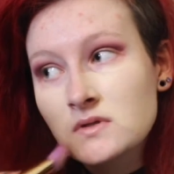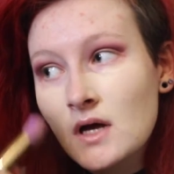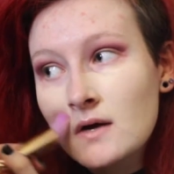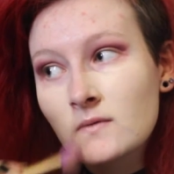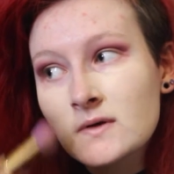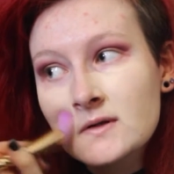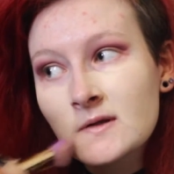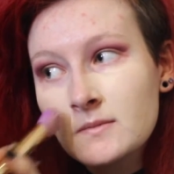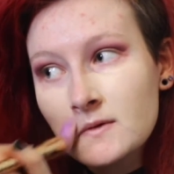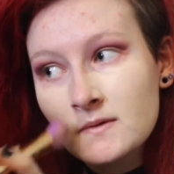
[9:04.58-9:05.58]
not
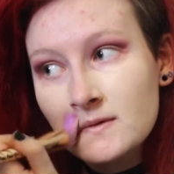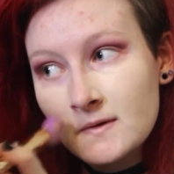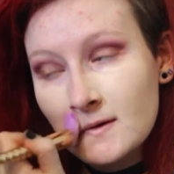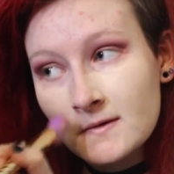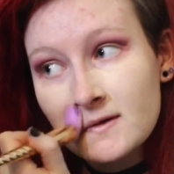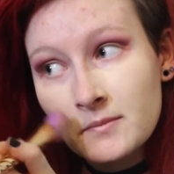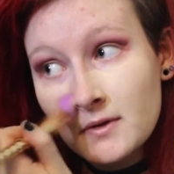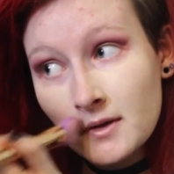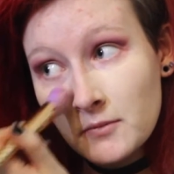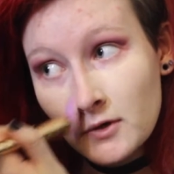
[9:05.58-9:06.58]
really, because it's not a
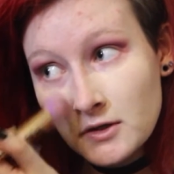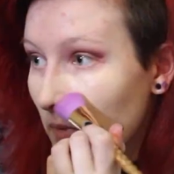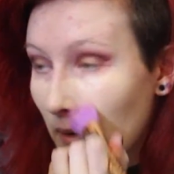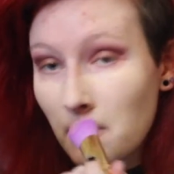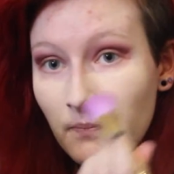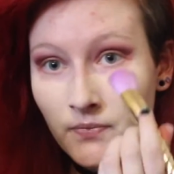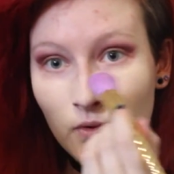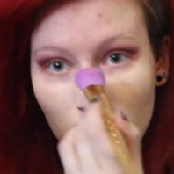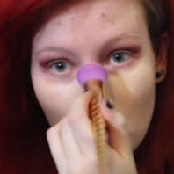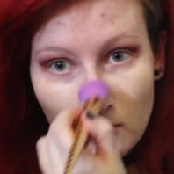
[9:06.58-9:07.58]
stippling brush, but
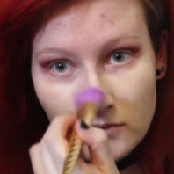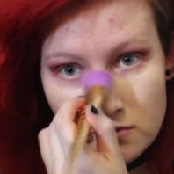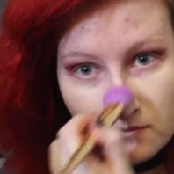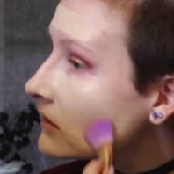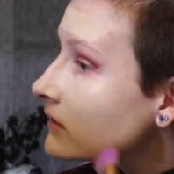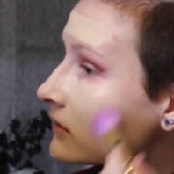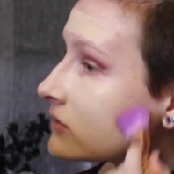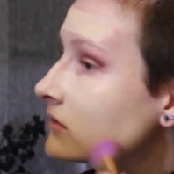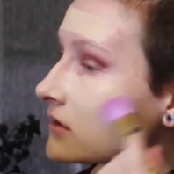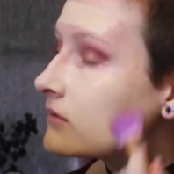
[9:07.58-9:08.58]
who knows.
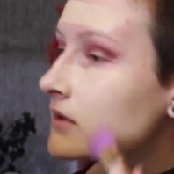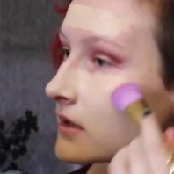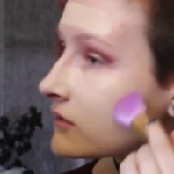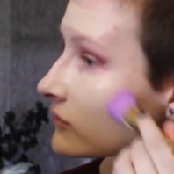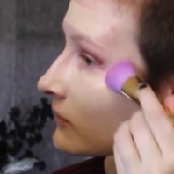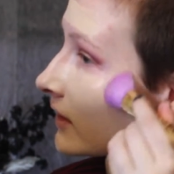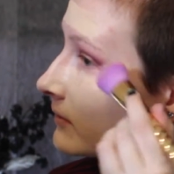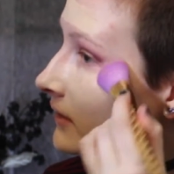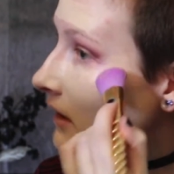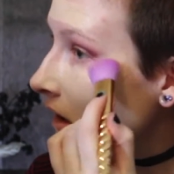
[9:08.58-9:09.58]
Initially when I
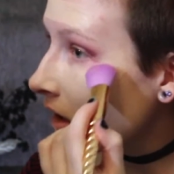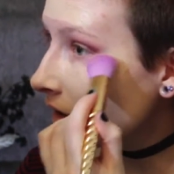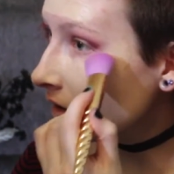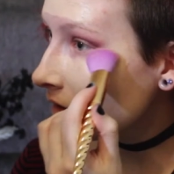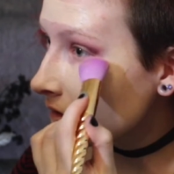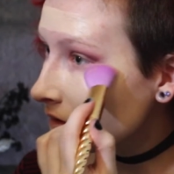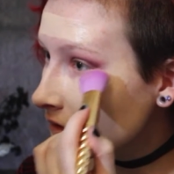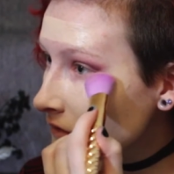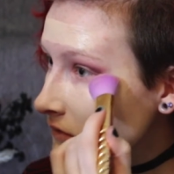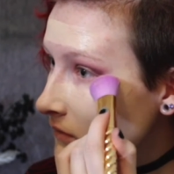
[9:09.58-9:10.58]
swipe it on, it
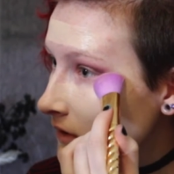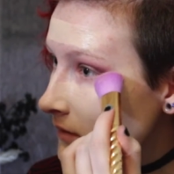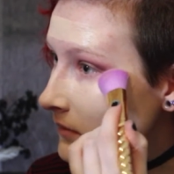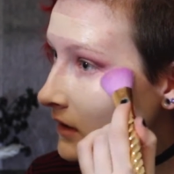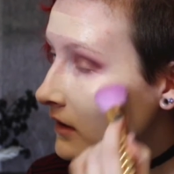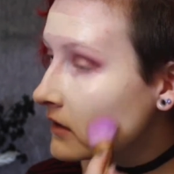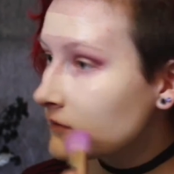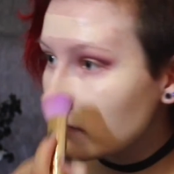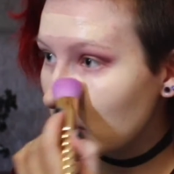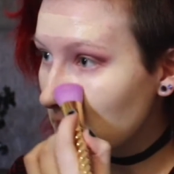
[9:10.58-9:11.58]
does swipe
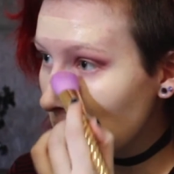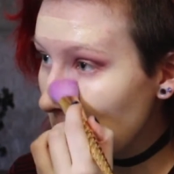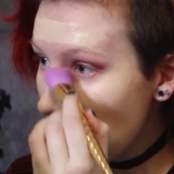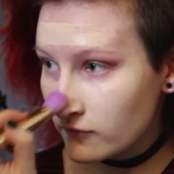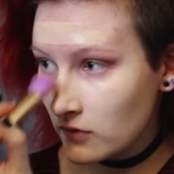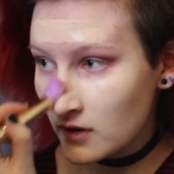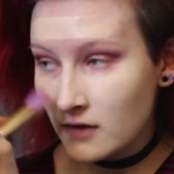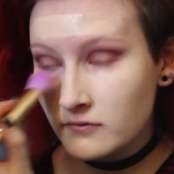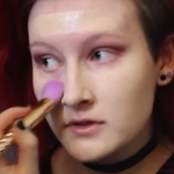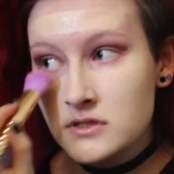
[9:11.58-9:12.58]
on very full
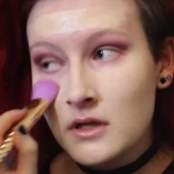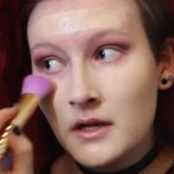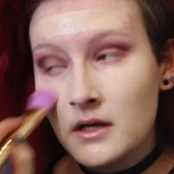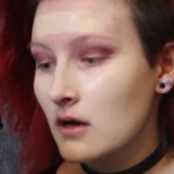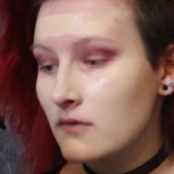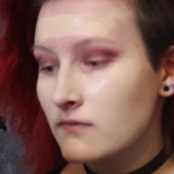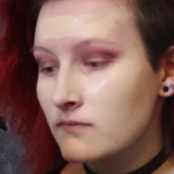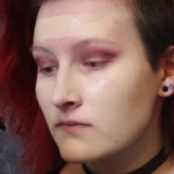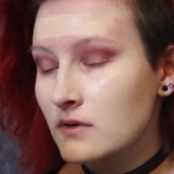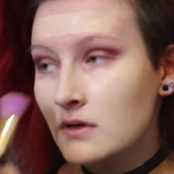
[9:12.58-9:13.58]
coverage, like I
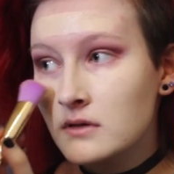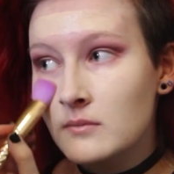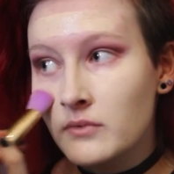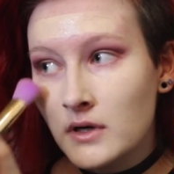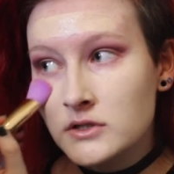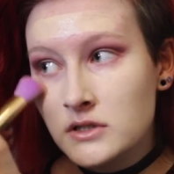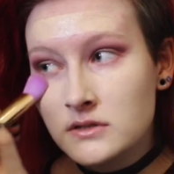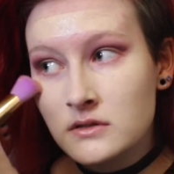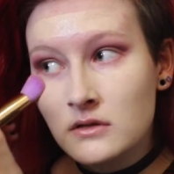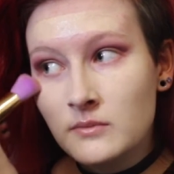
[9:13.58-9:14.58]
feel like the brush
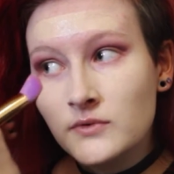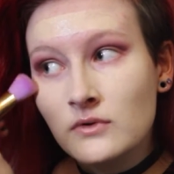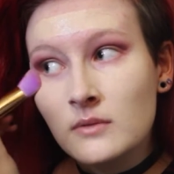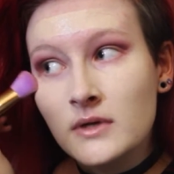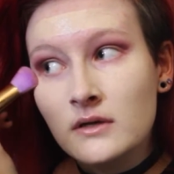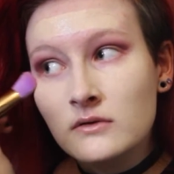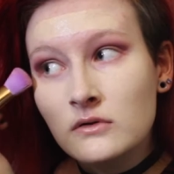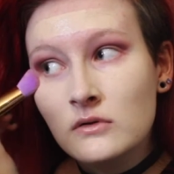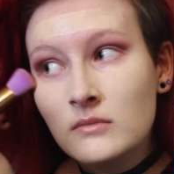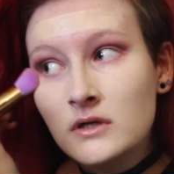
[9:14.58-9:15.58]
isn't absorbing
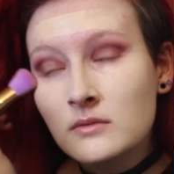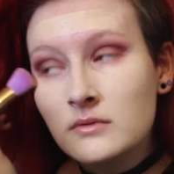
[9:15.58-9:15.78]
too much